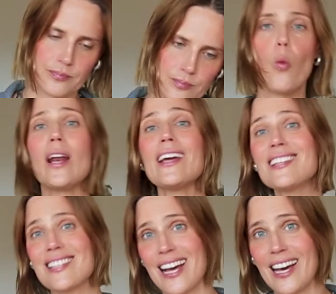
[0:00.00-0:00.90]
what I
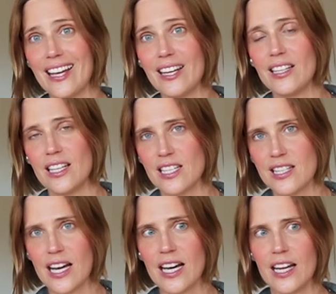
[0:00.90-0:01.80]
said is
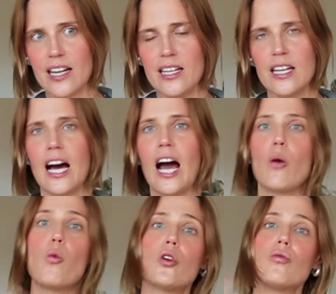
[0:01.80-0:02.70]
that
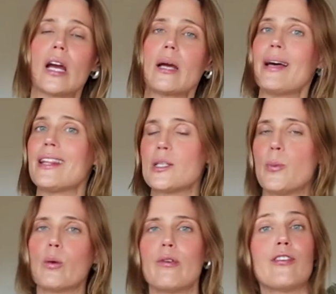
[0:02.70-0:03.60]
I wouldn't recommend this
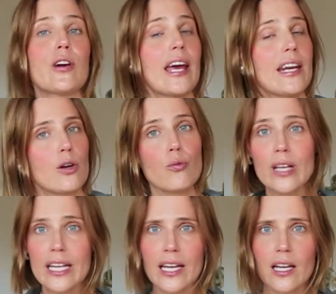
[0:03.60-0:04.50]
book before getting a
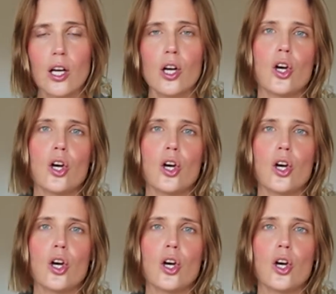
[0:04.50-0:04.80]
reading.